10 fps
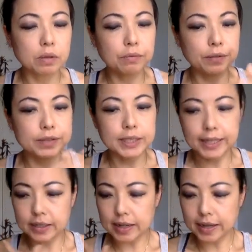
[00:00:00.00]
with
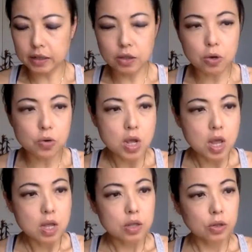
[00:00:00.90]
skin, like no
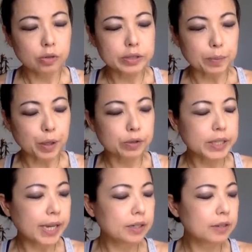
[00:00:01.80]
no
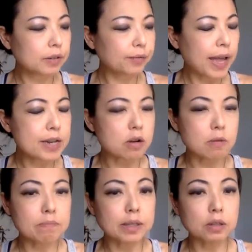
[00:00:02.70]
subcutaneous fat or
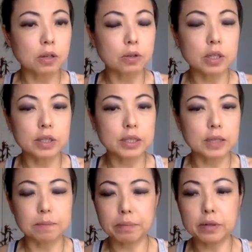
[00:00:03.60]
muscle because the
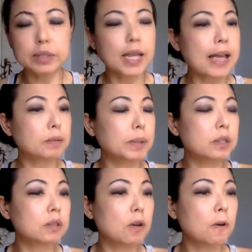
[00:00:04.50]
person has been
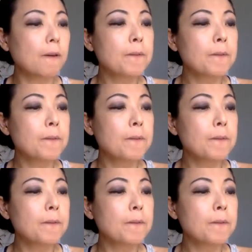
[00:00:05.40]
so